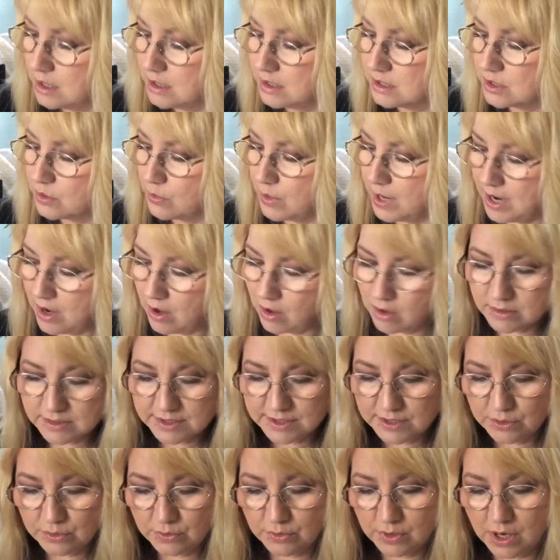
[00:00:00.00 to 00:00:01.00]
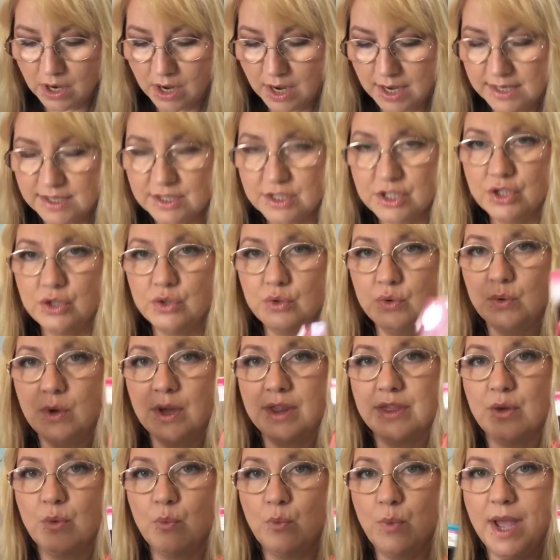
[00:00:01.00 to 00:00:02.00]
So I also got two
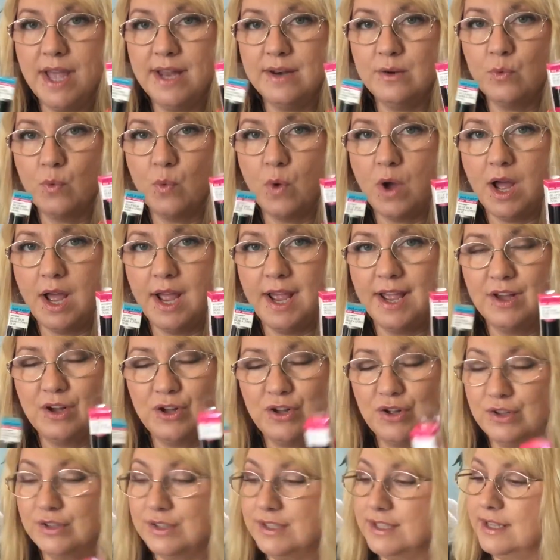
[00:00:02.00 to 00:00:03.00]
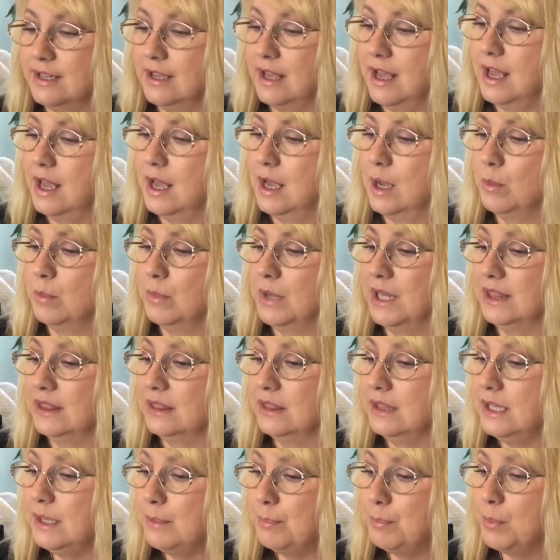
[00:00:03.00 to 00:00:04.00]
of the Wet n Wild um,
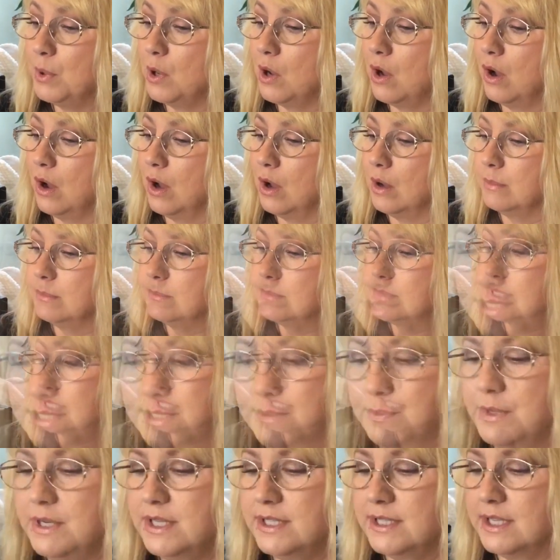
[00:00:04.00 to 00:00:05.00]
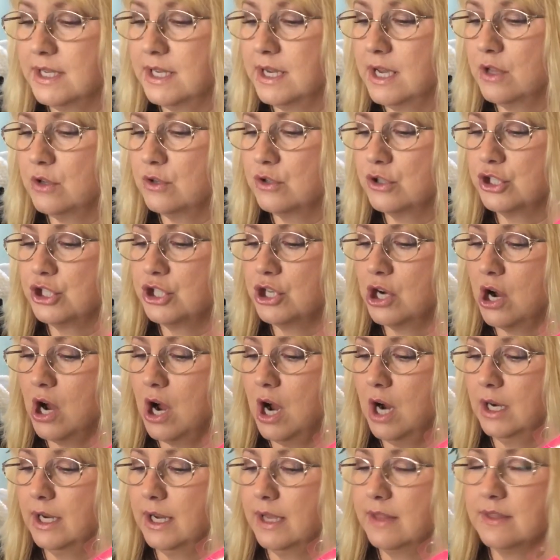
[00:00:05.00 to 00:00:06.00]
lip balms. This one is the color
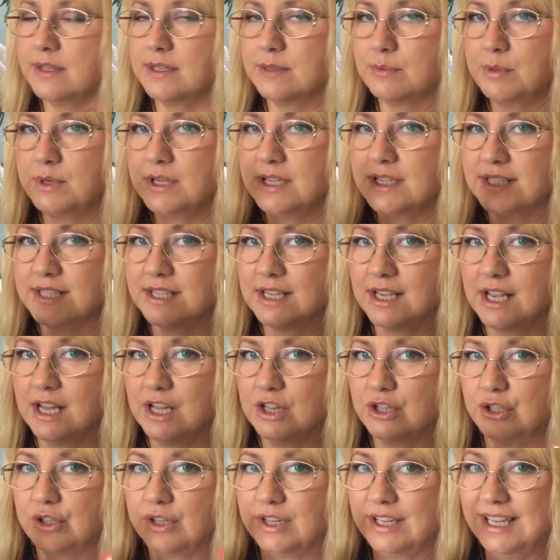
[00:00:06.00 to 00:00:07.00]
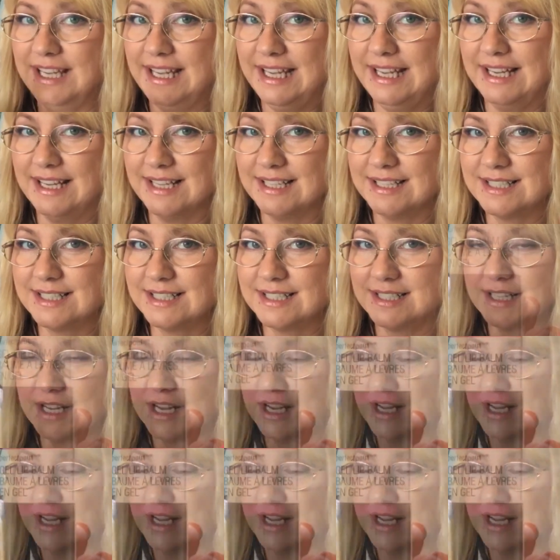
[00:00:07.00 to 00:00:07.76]
Shock and this one is the color Kiss.